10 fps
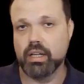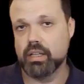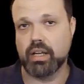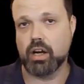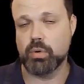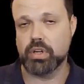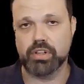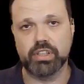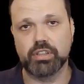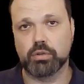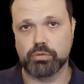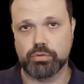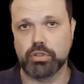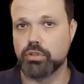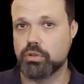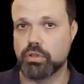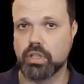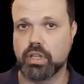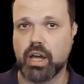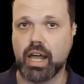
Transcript: Now we are ready to configure